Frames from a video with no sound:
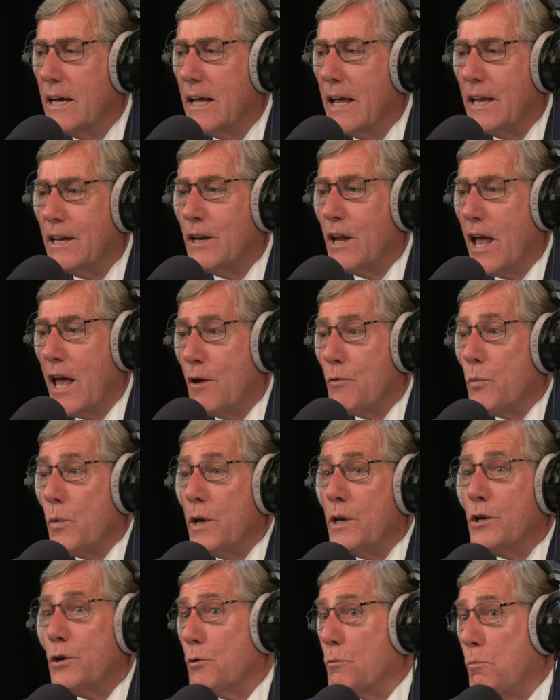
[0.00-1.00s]
and and
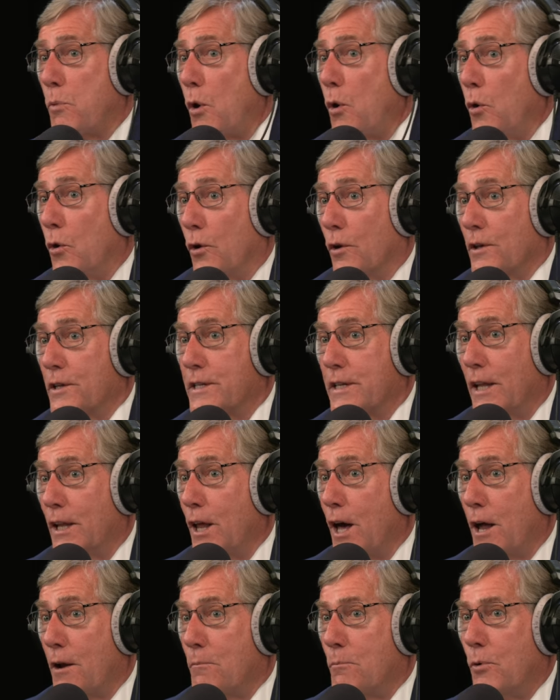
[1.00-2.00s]
we do polls, a
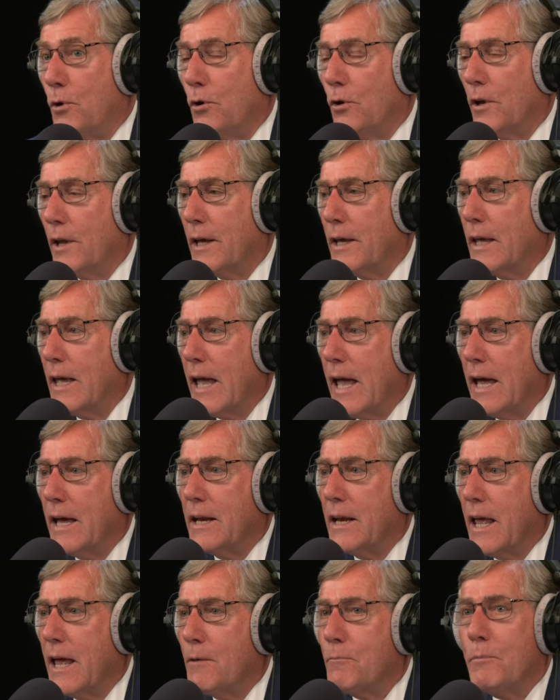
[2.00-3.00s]
lot of polling, and yeah.